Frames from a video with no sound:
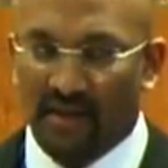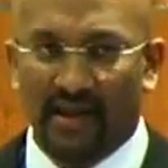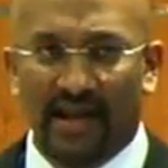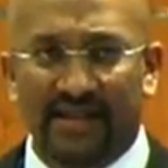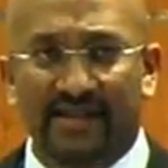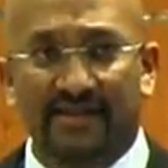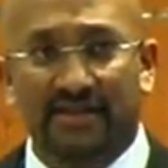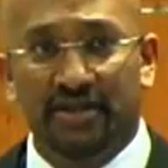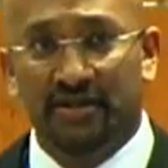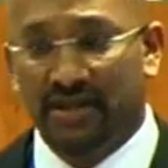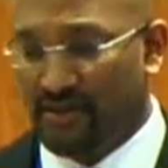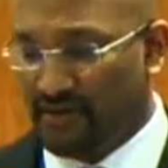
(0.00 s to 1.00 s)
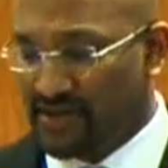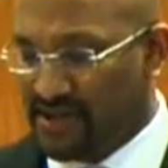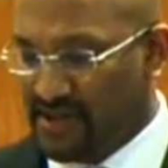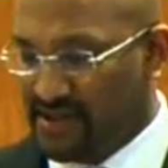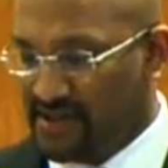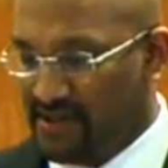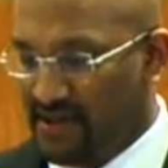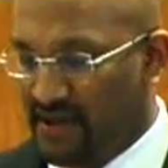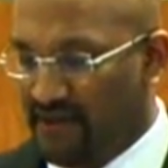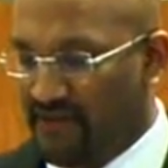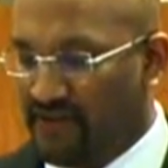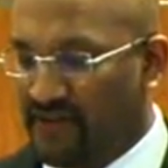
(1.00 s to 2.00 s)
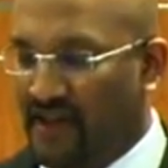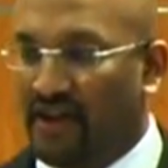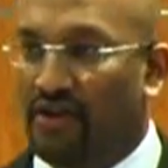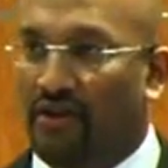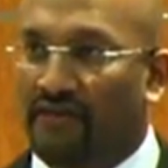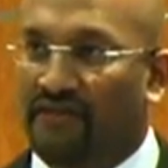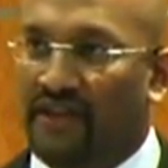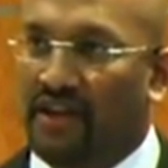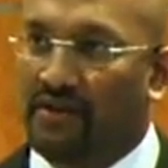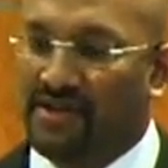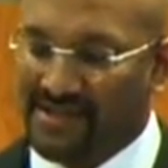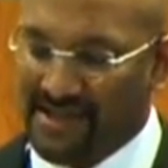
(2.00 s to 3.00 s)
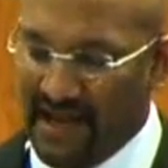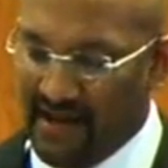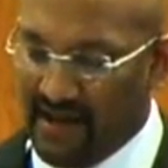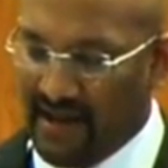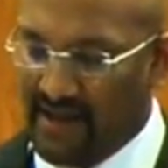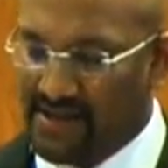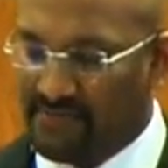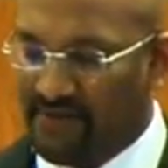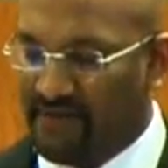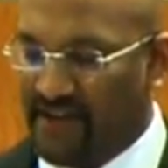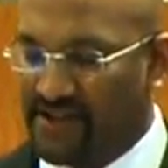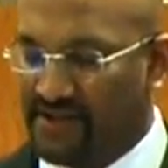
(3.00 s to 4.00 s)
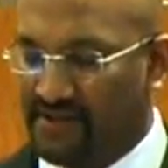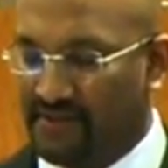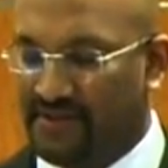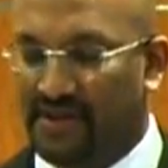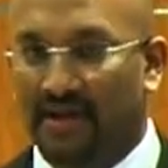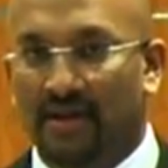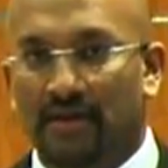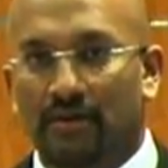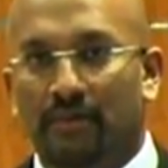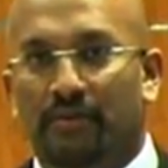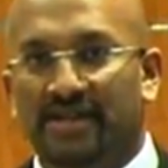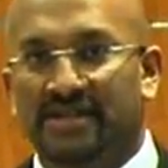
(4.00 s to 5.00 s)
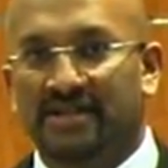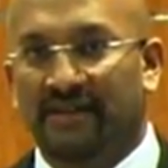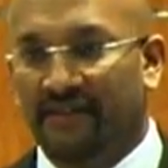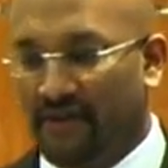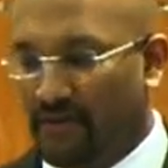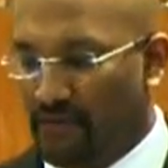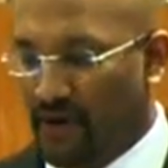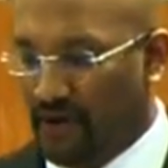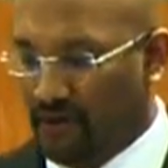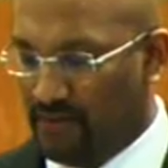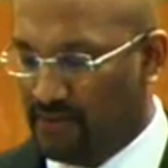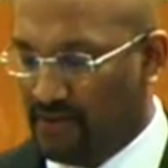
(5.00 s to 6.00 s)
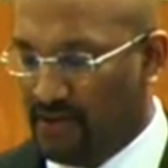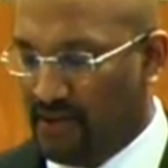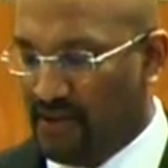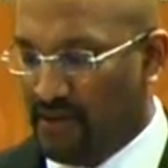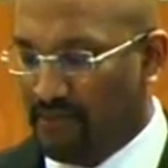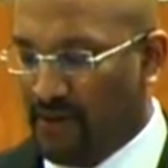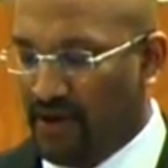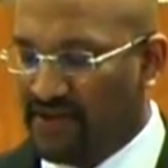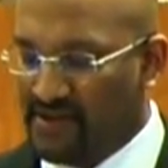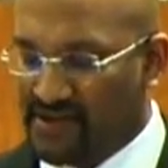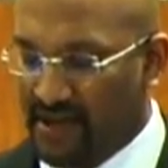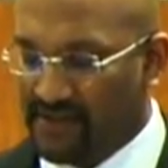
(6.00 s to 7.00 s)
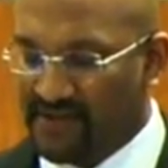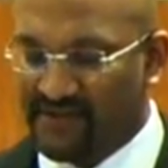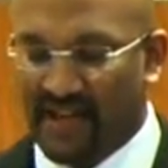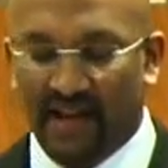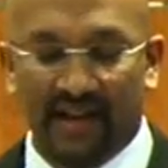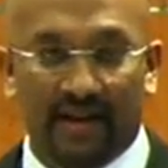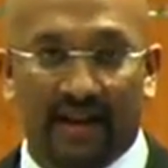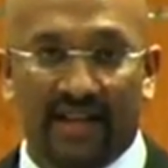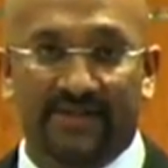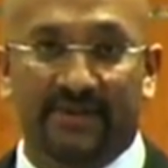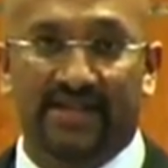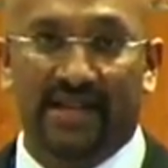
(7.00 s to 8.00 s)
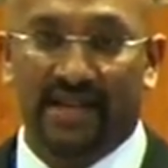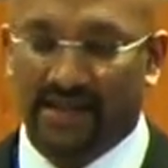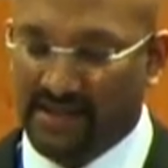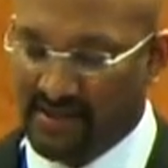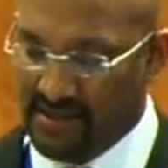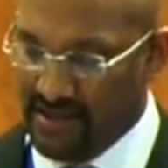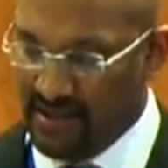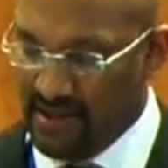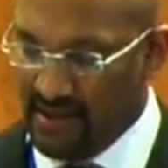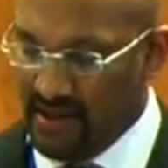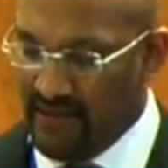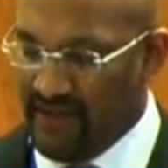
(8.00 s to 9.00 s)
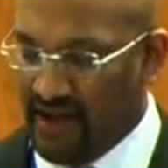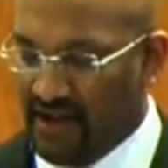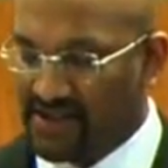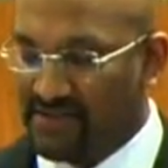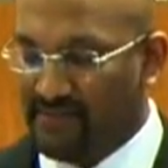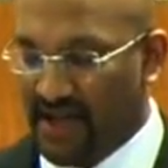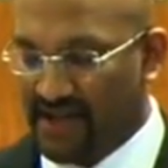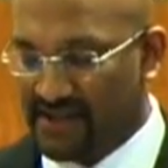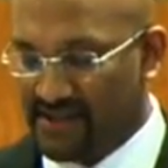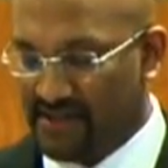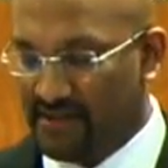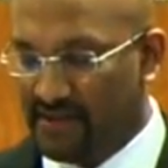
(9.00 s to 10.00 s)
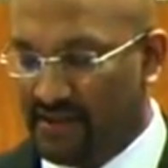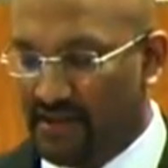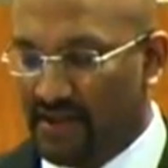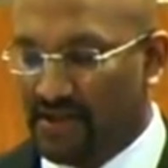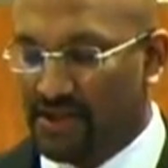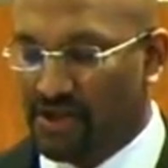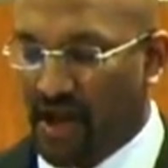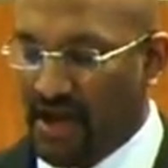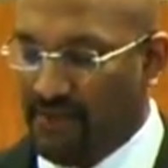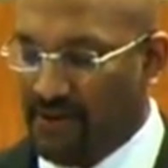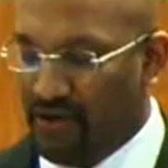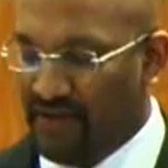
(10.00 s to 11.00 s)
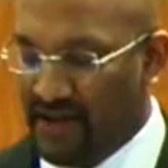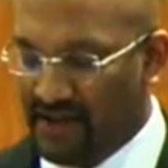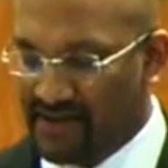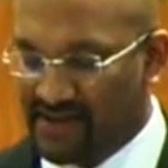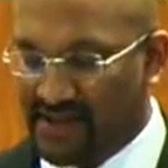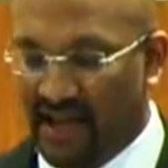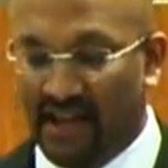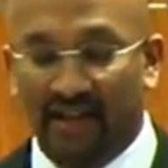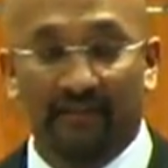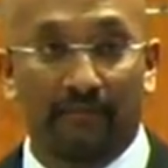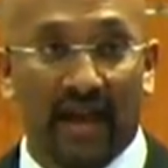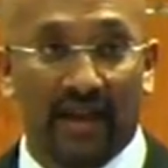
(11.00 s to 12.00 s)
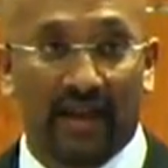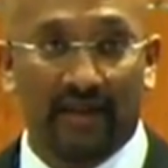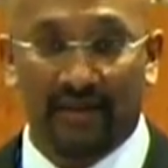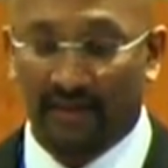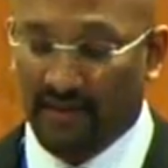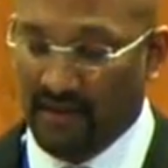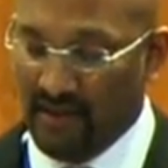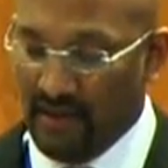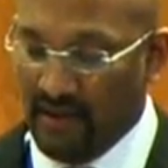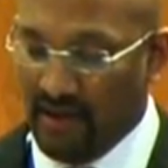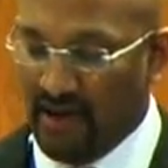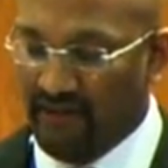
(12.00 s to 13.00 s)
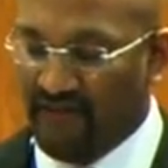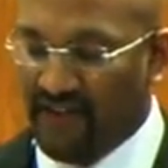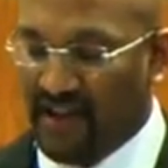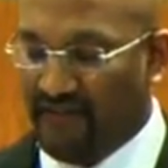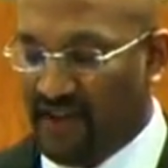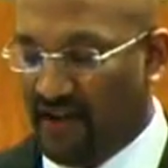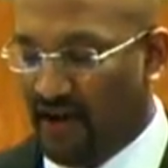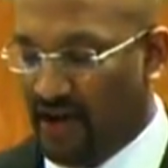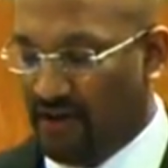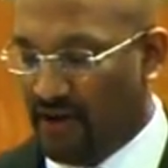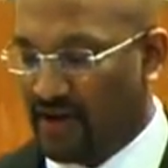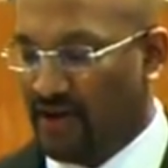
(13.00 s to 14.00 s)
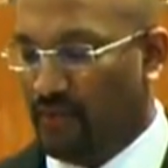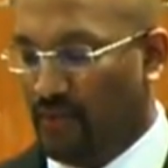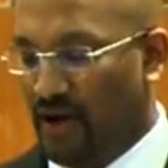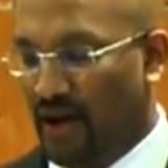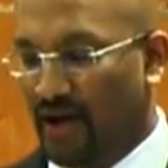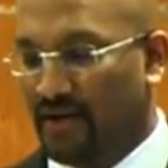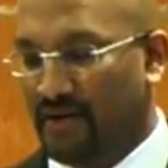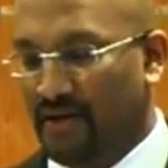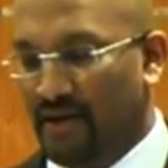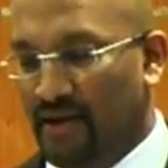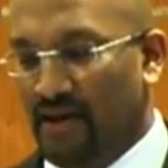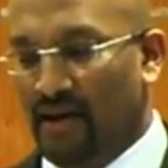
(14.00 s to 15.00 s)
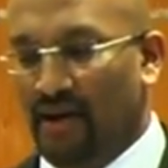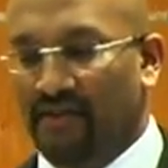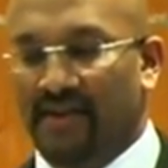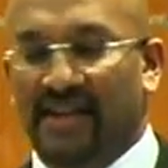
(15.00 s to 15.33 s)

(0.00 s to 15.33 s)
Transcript: In essence, junior doctors feel that they are not viewed as dedicated professionals who embrace a difficult role, both in terms of technical expertise and the art of medicine, training beyond the understanding of many, an unforgiving hierarchy at work, and the